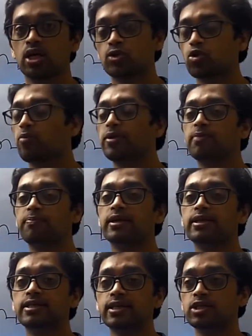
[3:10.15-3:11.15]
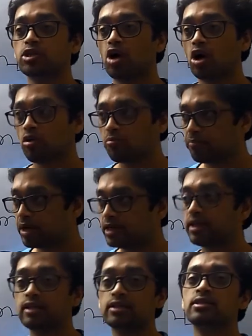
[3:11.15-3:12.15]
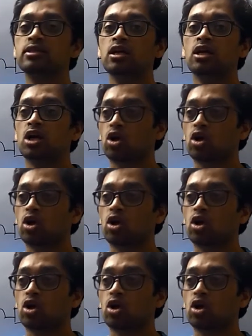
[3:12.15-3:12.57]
So many places you have metals,